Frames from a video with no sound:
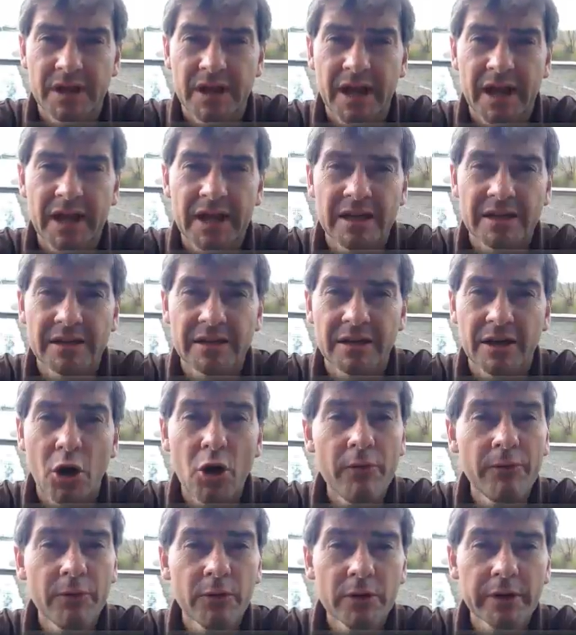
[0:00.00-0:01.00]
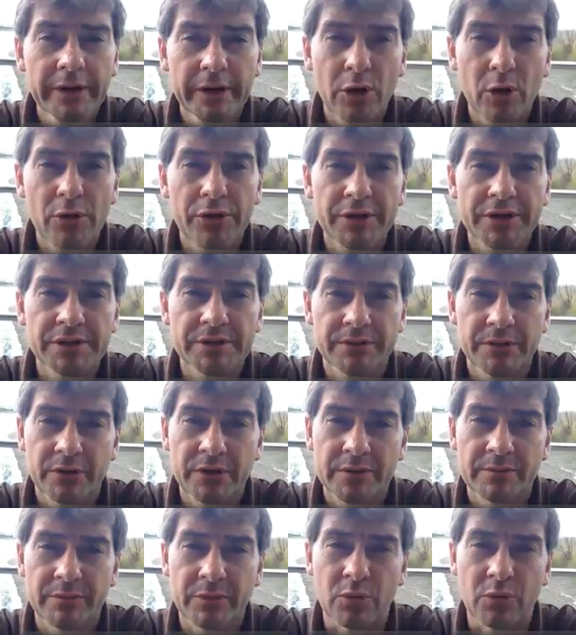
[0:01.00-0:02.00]
And overall health is
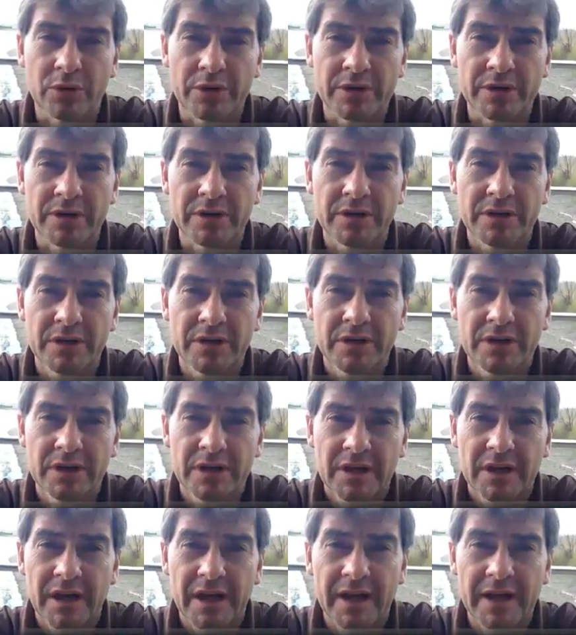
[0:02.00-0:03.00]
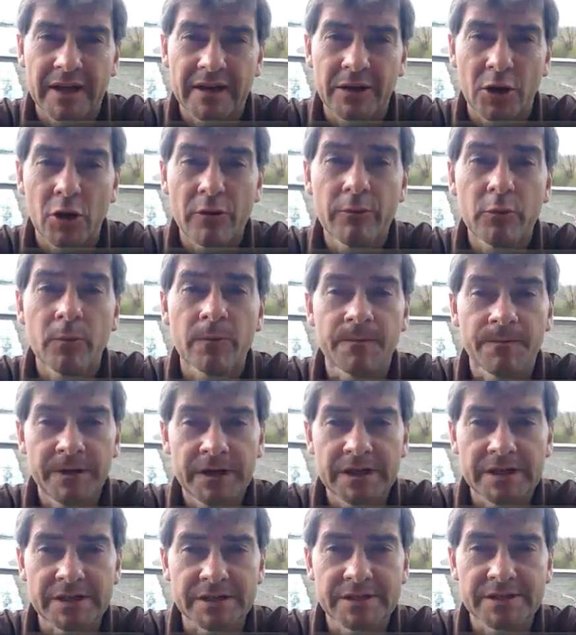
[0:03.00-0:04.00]
very important, and overall
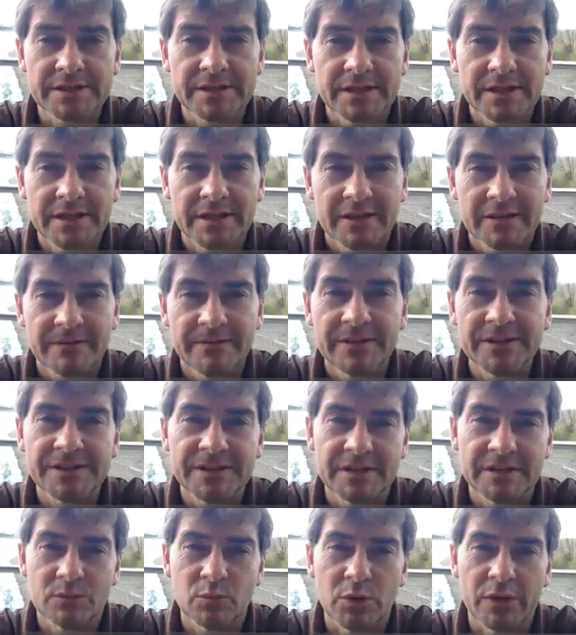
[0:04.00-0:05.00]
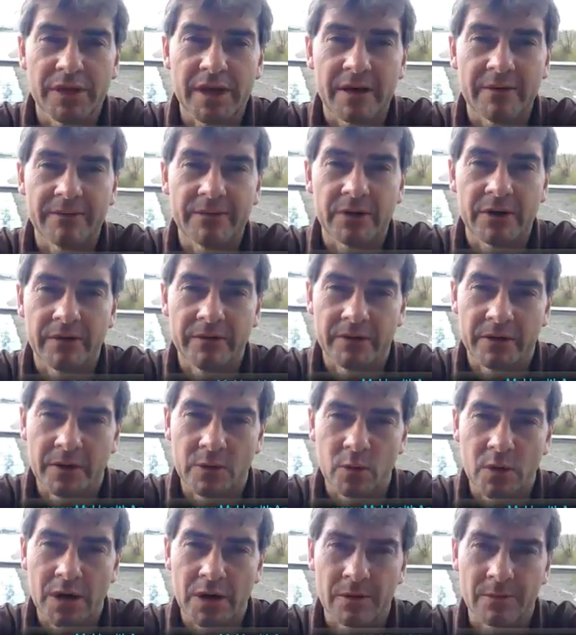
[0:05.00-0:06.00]
fitness fits in with that very, very
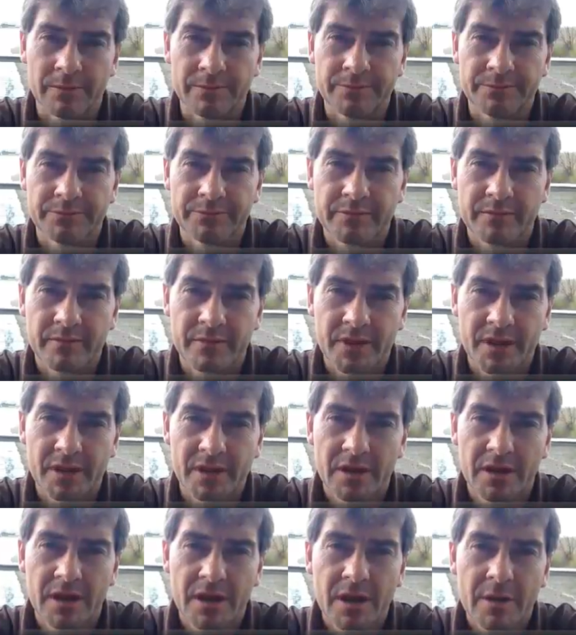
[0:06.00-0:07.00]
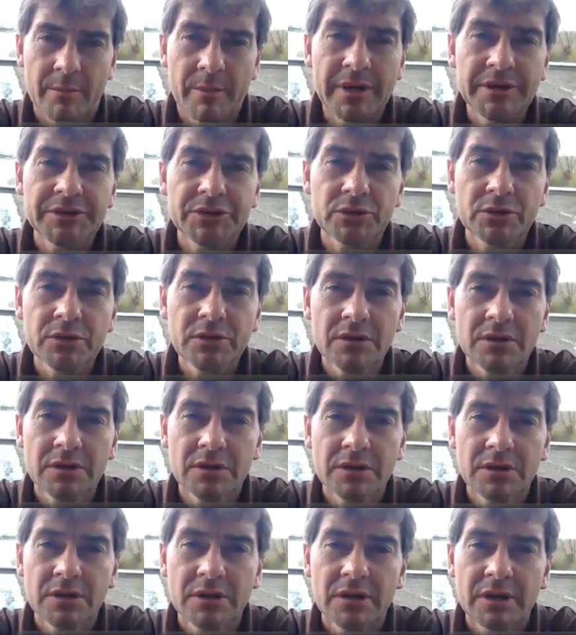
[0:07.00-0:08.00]
well. Mental,
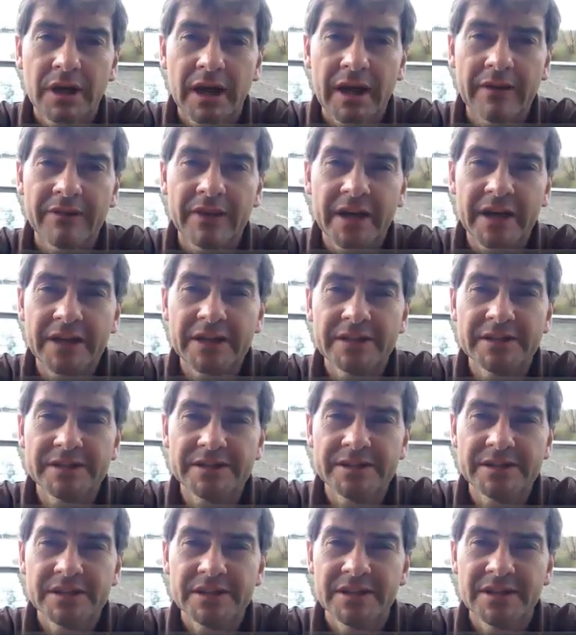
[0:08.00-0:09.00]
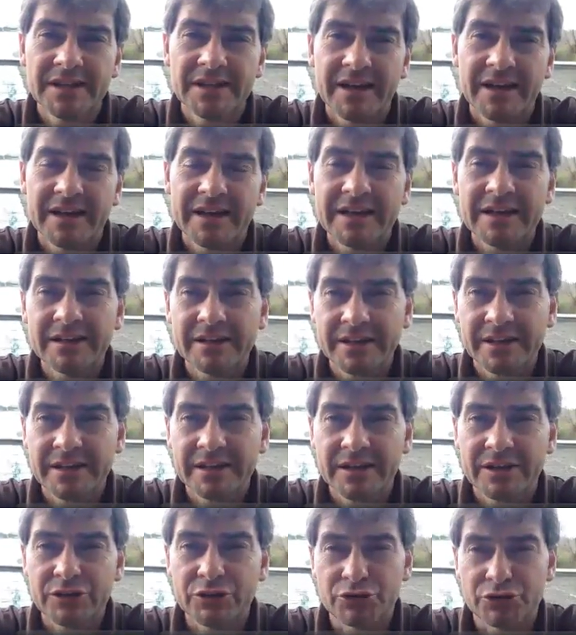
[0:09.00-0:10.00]
and that is
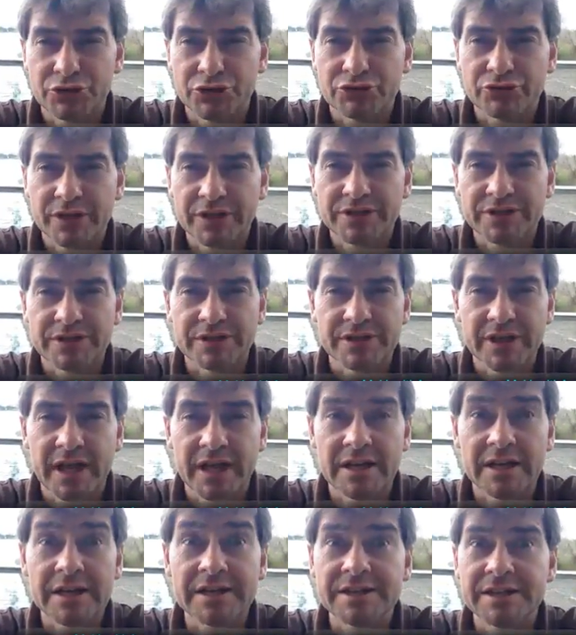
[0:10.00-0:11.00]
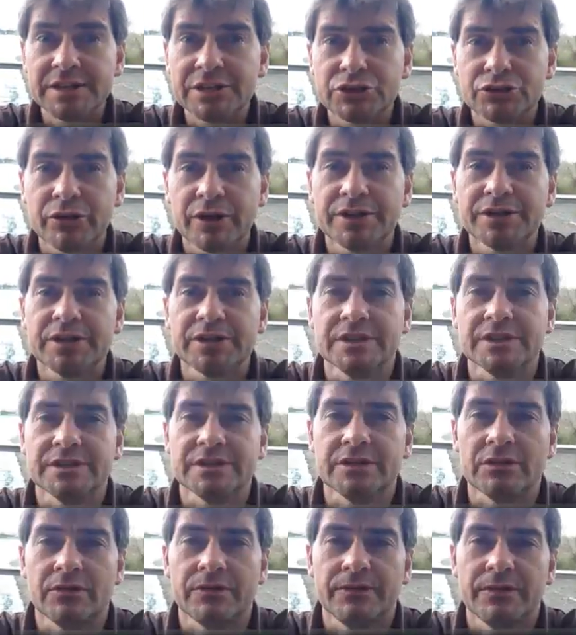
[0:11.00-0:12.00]
healing your distresses and de-stressing
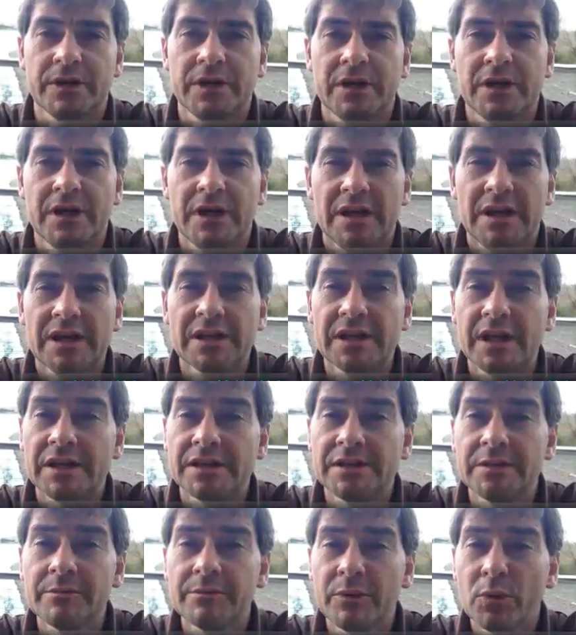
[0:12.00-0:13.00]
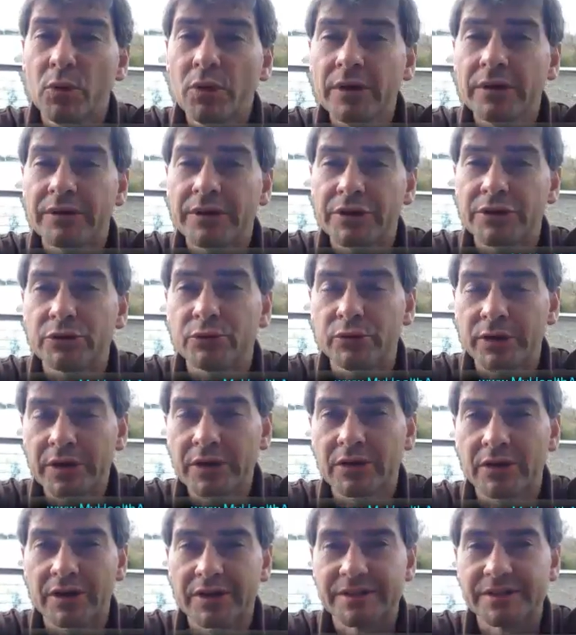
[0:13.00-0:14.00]
yourself. It's important that you
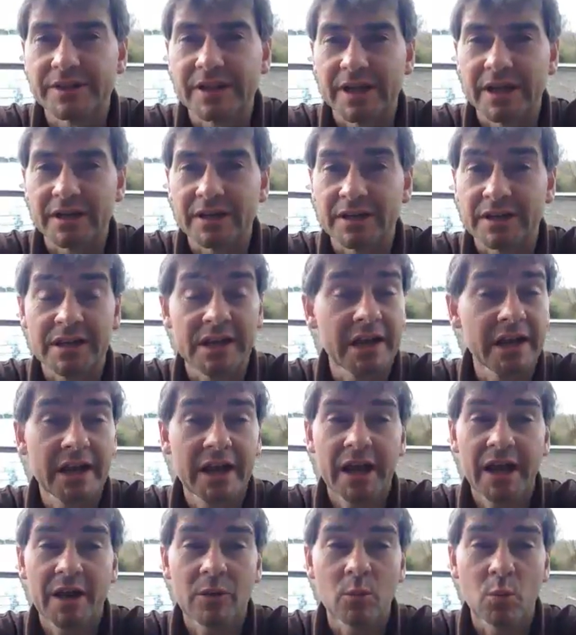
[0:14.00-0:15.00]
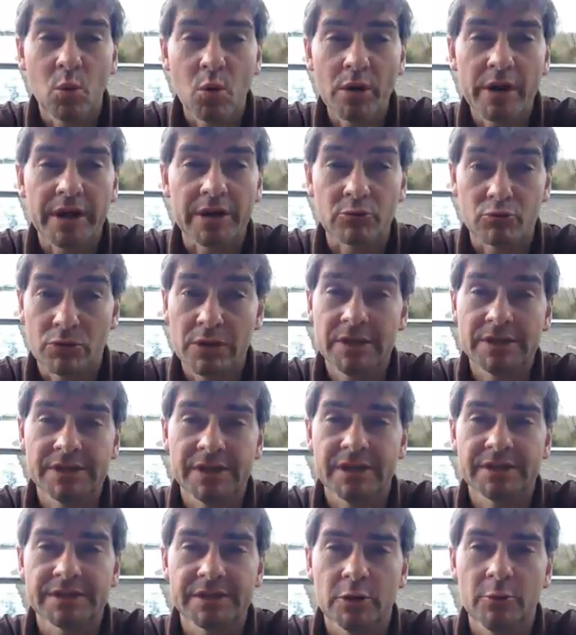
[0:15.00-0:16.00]
realise that getting out and walking really
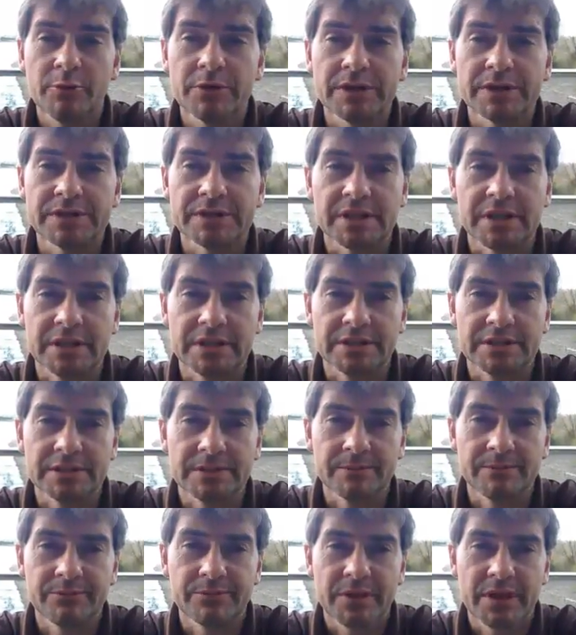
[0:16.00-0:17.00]
does help these things.